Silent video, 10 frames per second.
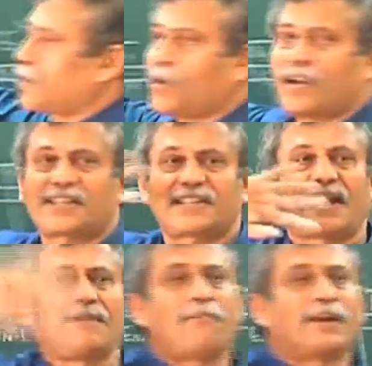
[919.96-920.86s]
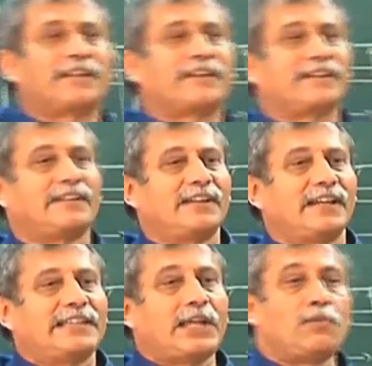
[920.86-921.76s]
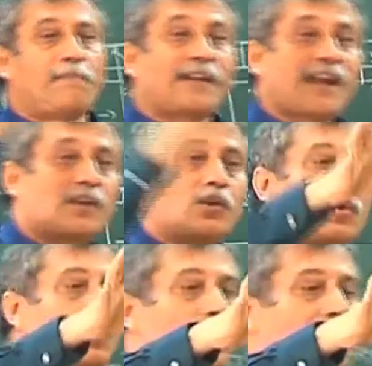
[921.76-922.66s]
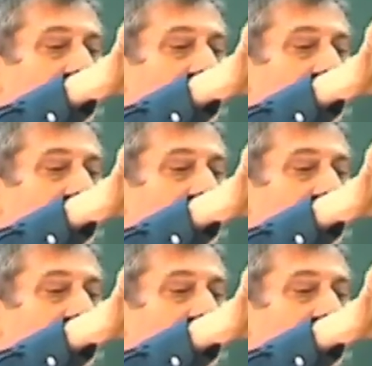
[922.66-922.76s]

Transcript: The correlation is unimportant. Then you better do